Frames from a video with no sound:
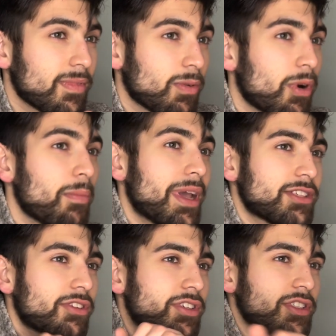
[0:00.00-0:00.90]
What
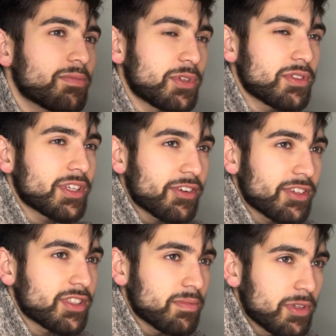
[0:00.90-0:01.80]
makes Christian music
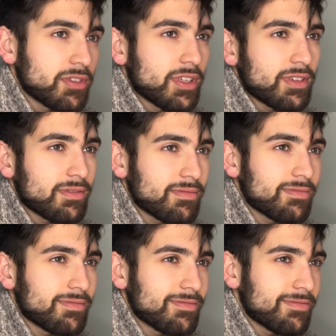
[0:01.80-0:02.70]
Christian music?
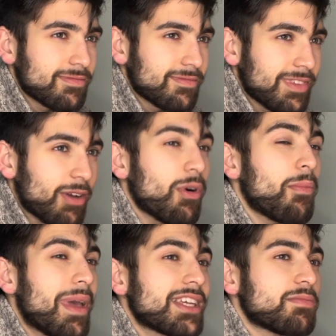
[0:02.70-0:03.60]
Like,
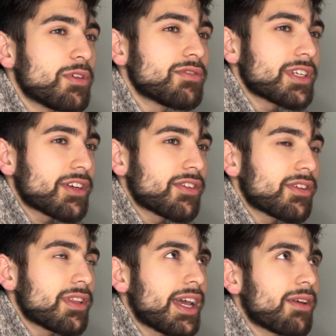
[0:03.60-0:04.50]
what makes music,
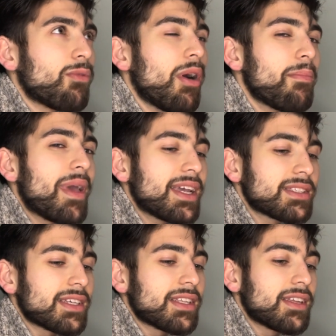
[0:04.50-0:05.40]
what
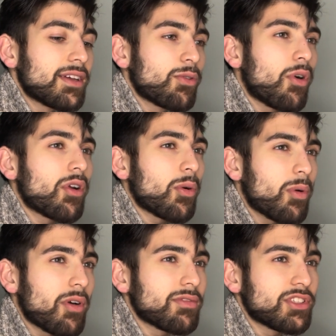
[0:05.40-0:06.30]
makes it, quote
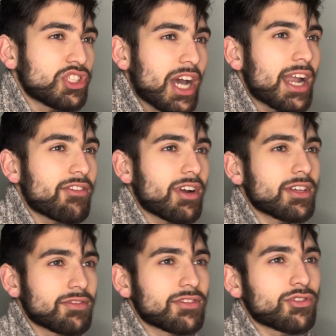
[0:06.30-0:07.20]
unquote, the
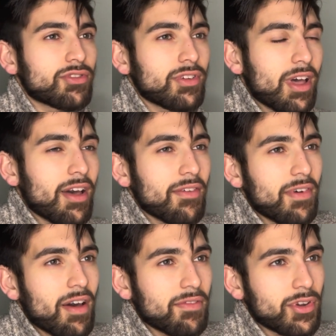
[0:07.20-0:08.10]
genre
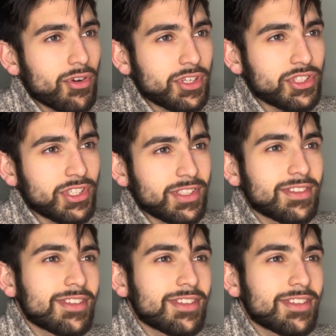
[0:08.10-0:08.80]
of Christian?